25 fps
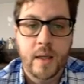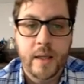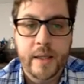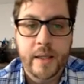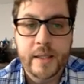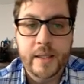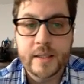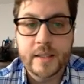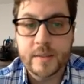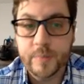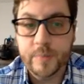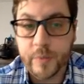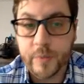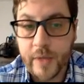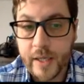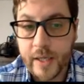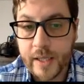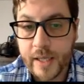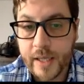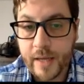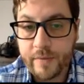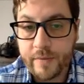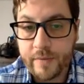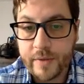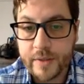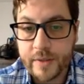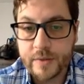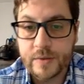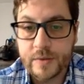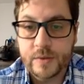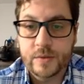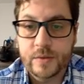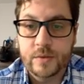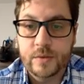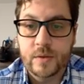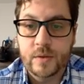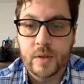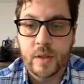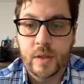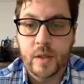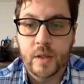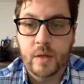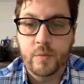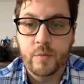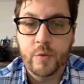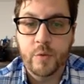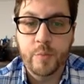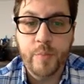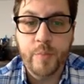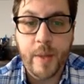Explaining evidence,
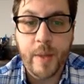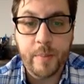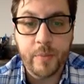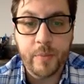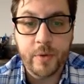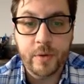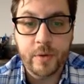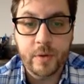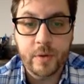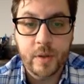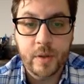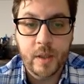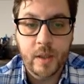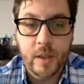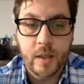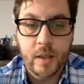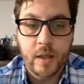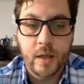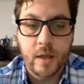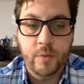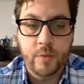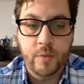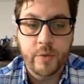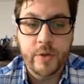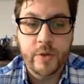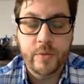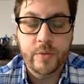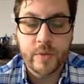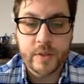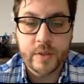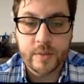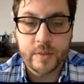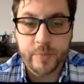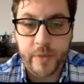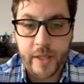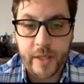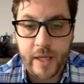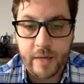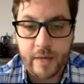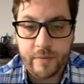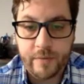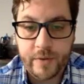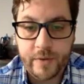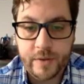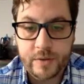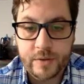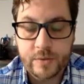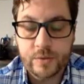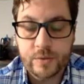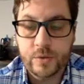remember, when you explain
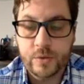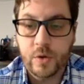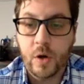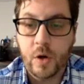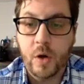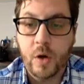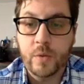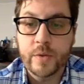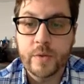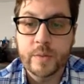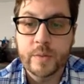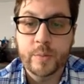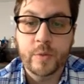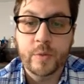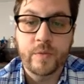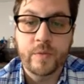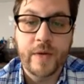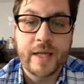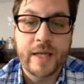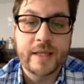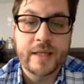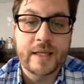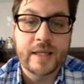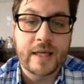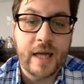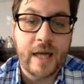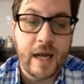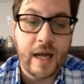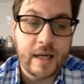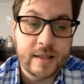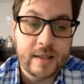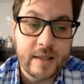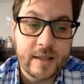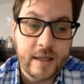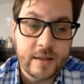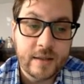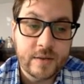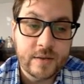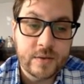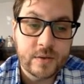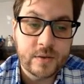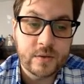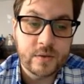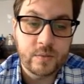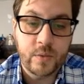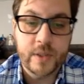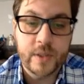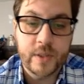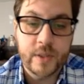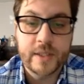evidence, you should always provide the context,
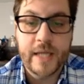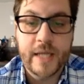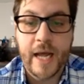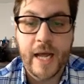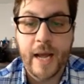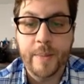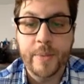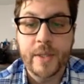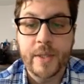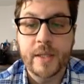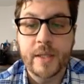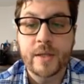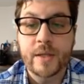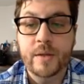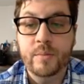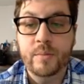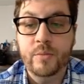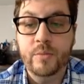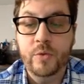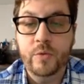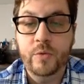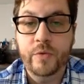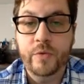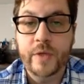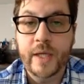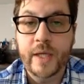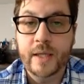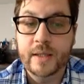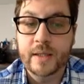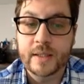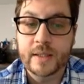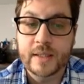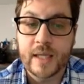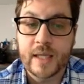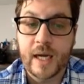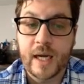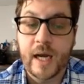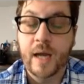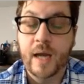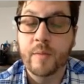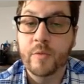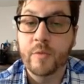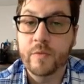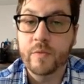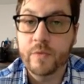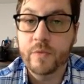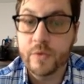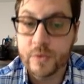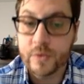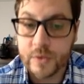what is happening in the movie at the time
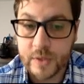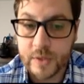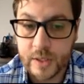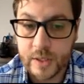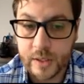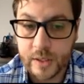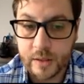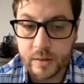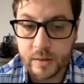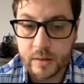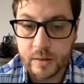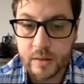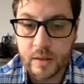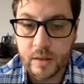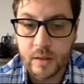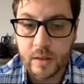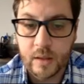of your scene.